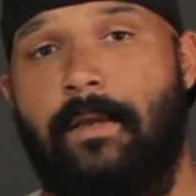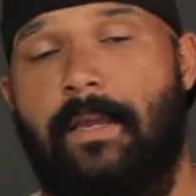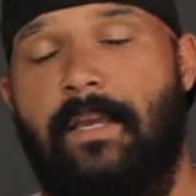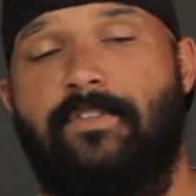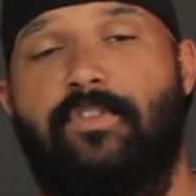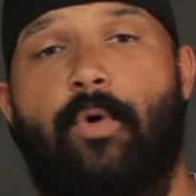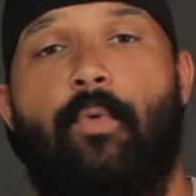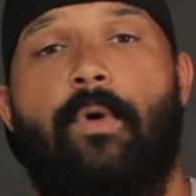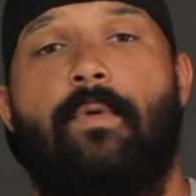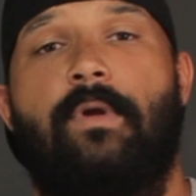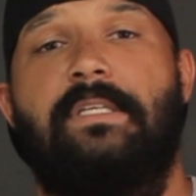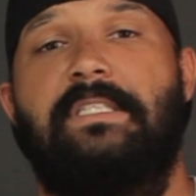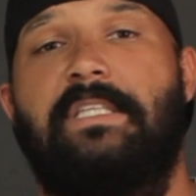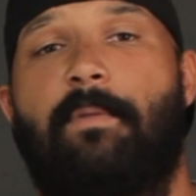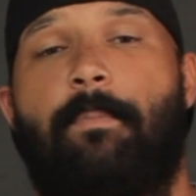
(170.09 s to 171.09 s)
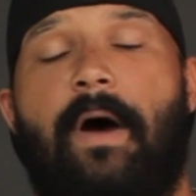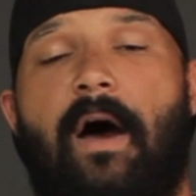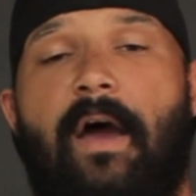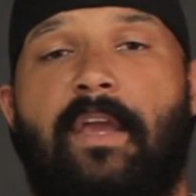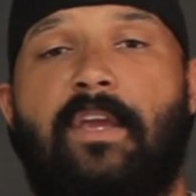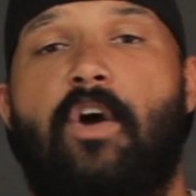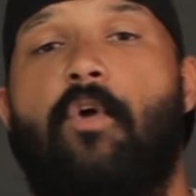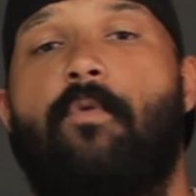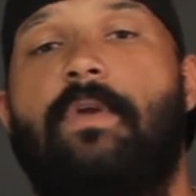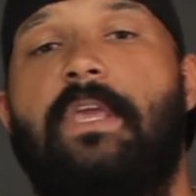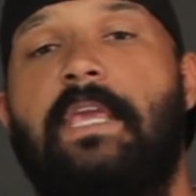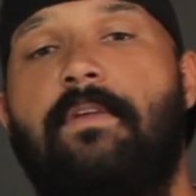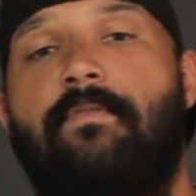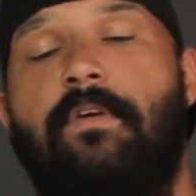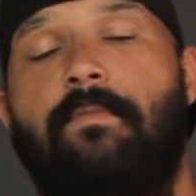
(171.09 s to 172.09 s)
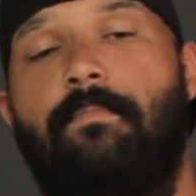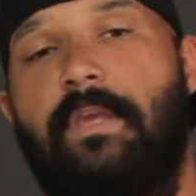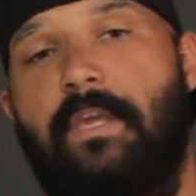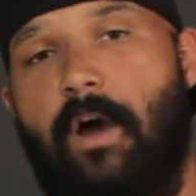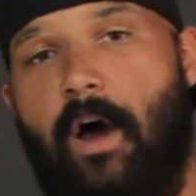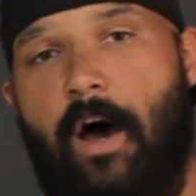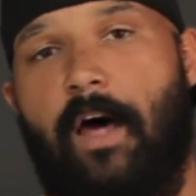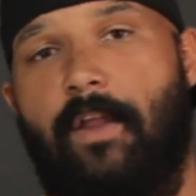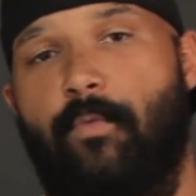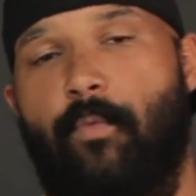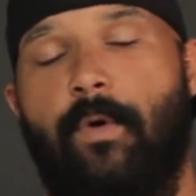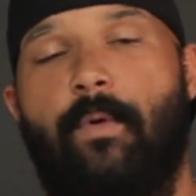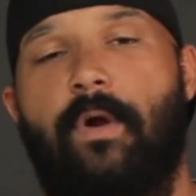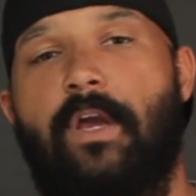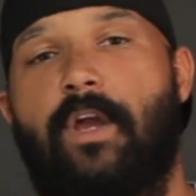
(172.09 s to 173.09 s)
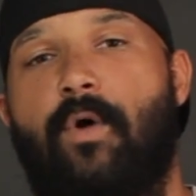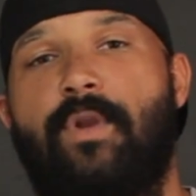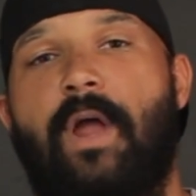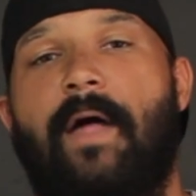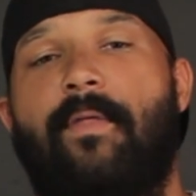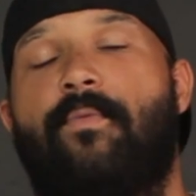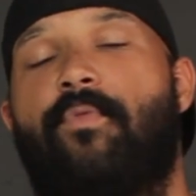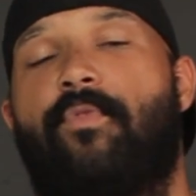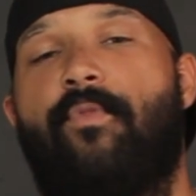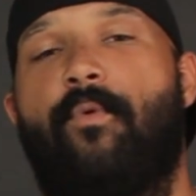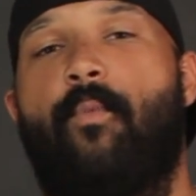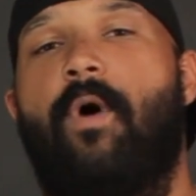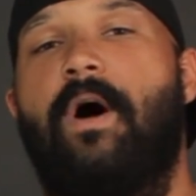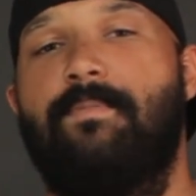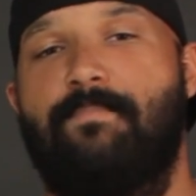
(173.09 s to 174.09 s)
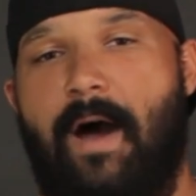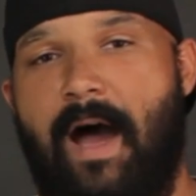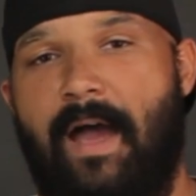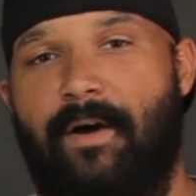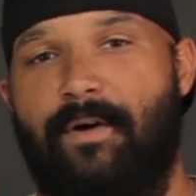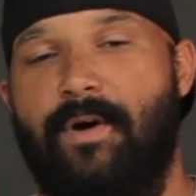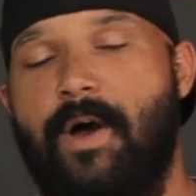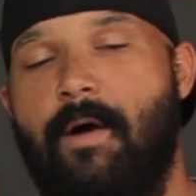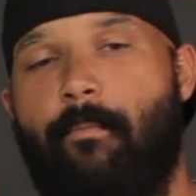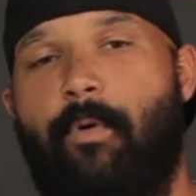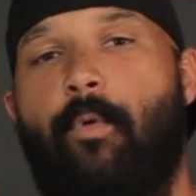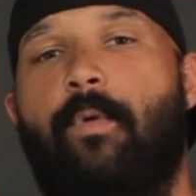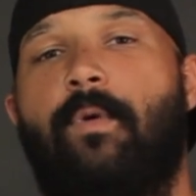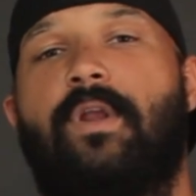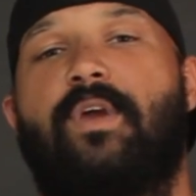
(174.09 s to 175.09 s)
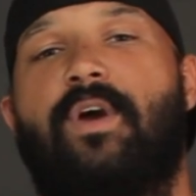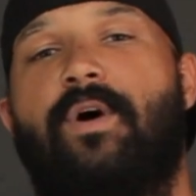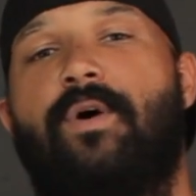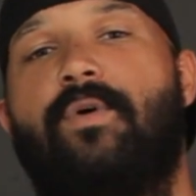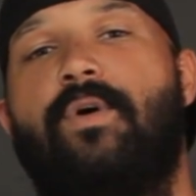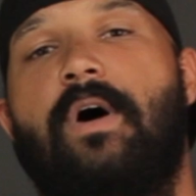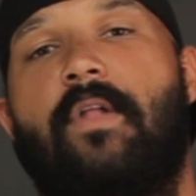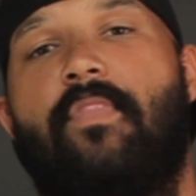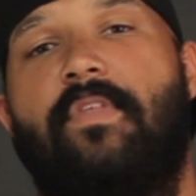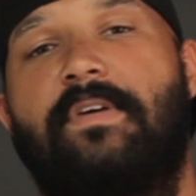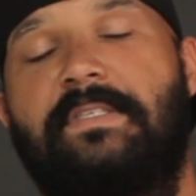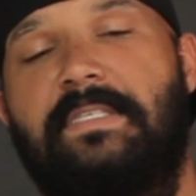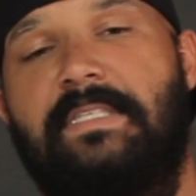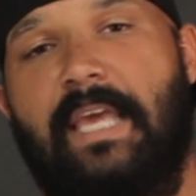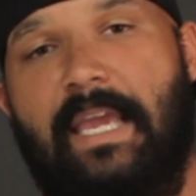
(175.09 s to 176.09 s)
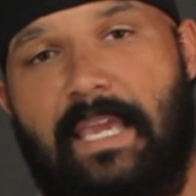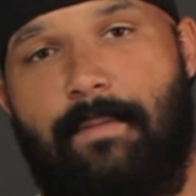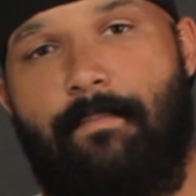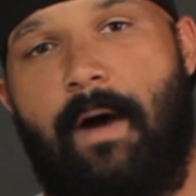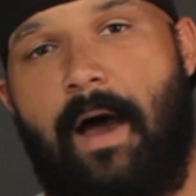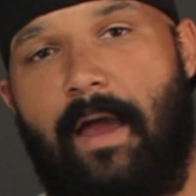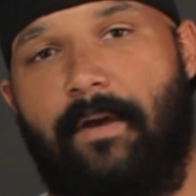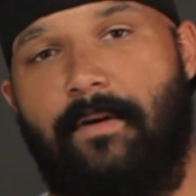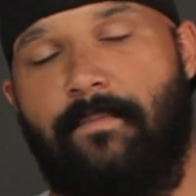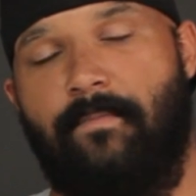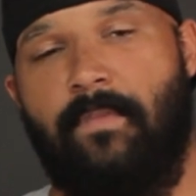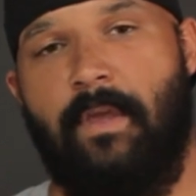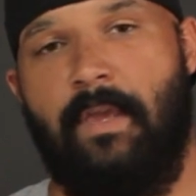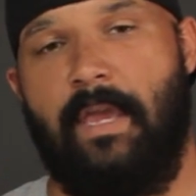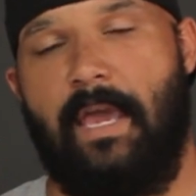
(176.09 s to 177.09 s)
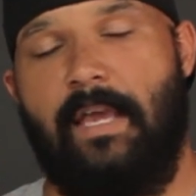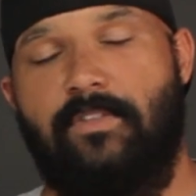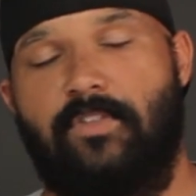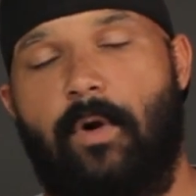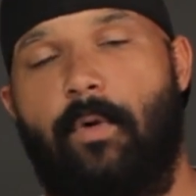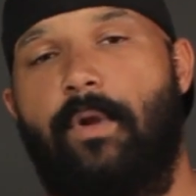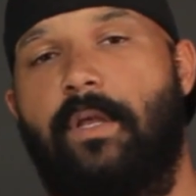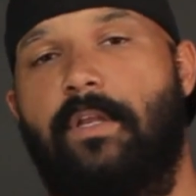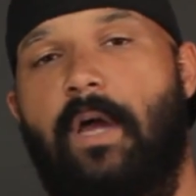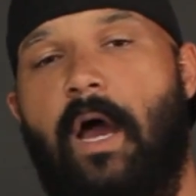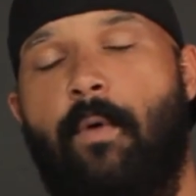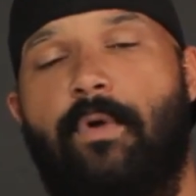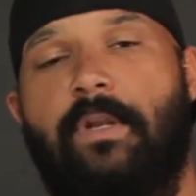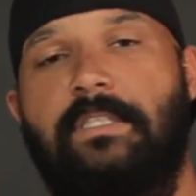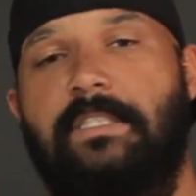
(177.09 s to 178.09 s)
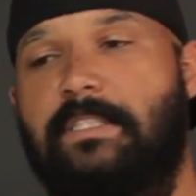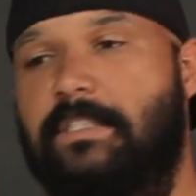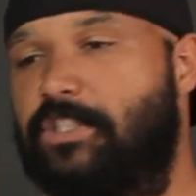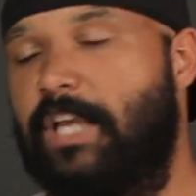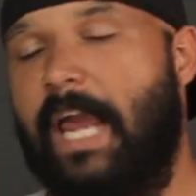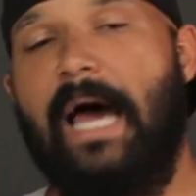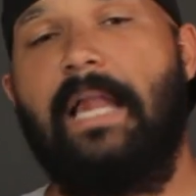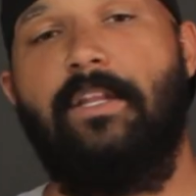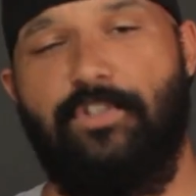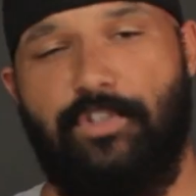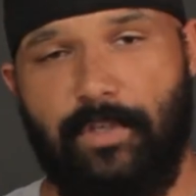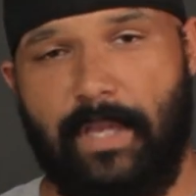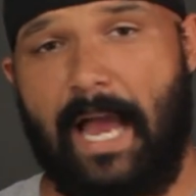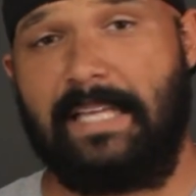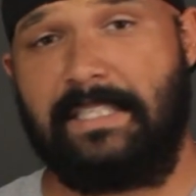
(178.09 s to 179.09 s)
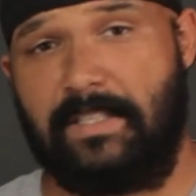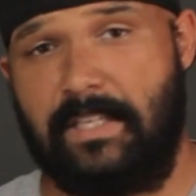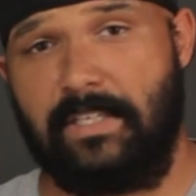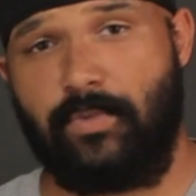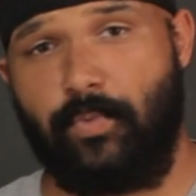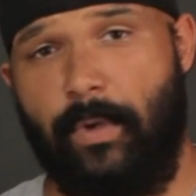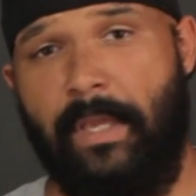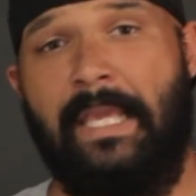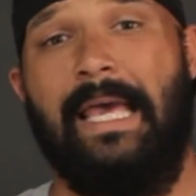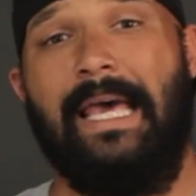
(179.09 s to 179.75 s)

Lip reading: And so we want to step out and go even beyond. We want to go not the 1 mile, but we want to go the 2nd mile. And so I want to challenge you guys this week.